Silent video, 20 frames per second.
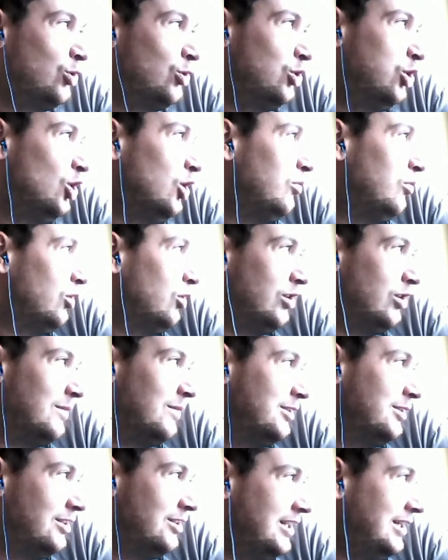global
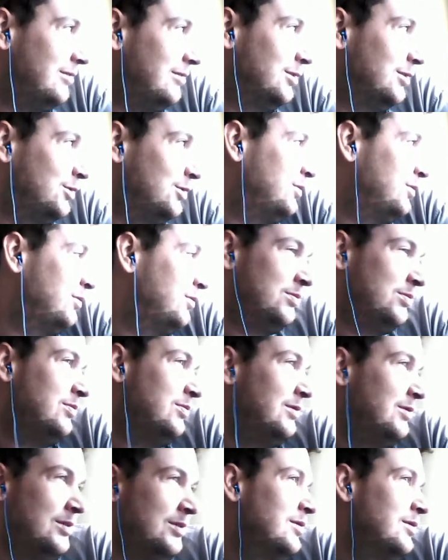credibility, which,
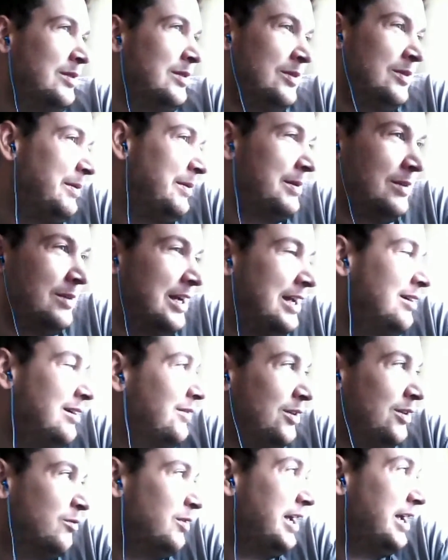I mean, I don't even
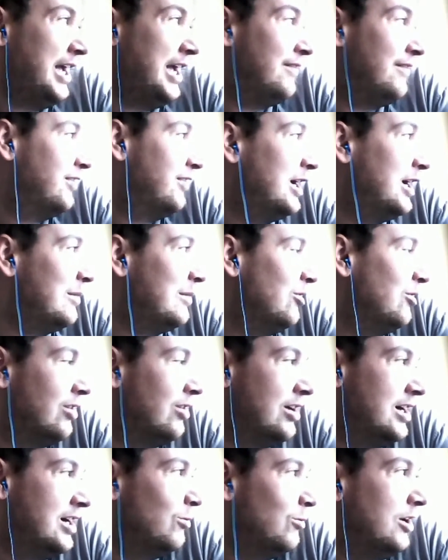know if we have that anymore
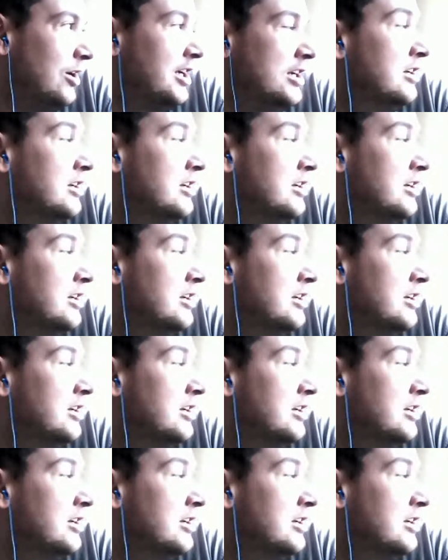anyway.